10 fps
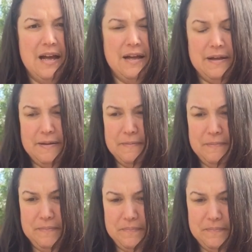
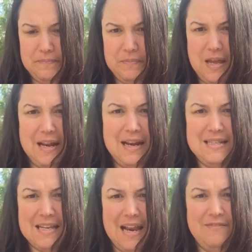and
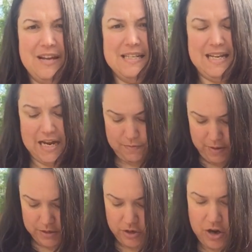it's kind of like a stash
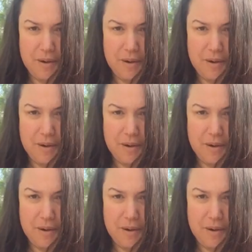buster.